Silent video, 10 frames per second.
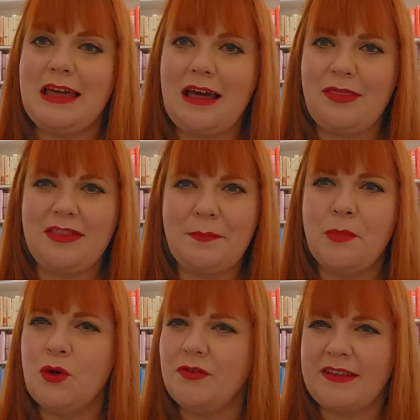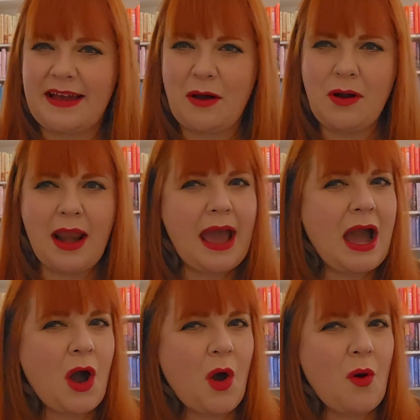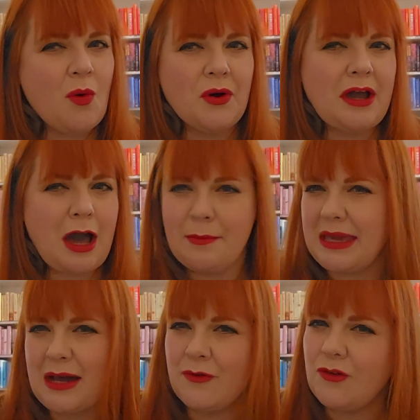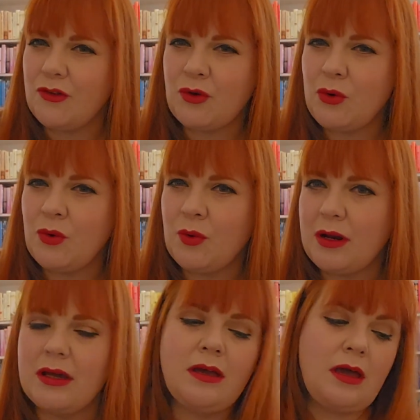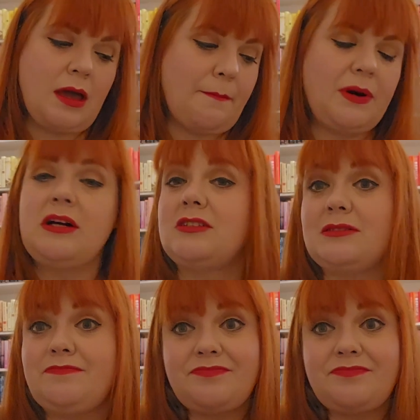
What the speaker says: I think the movie's out now or coming out soon. But